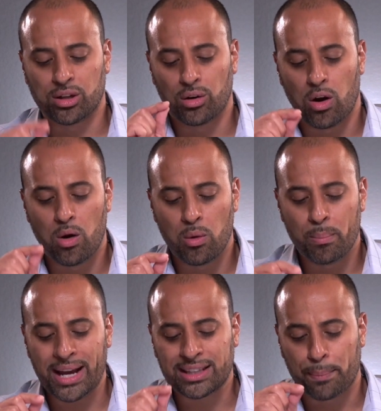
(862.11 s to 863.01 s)
The Lord will
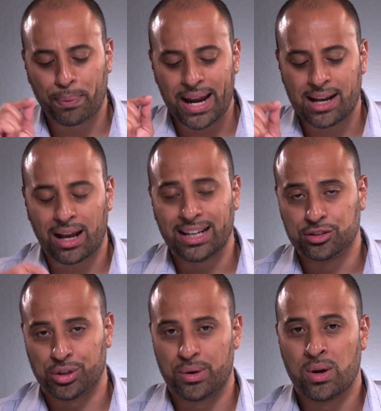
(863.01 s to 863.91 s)
make the plague cling
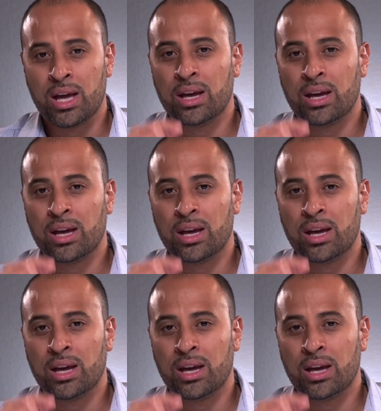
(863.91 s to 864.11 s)
to you.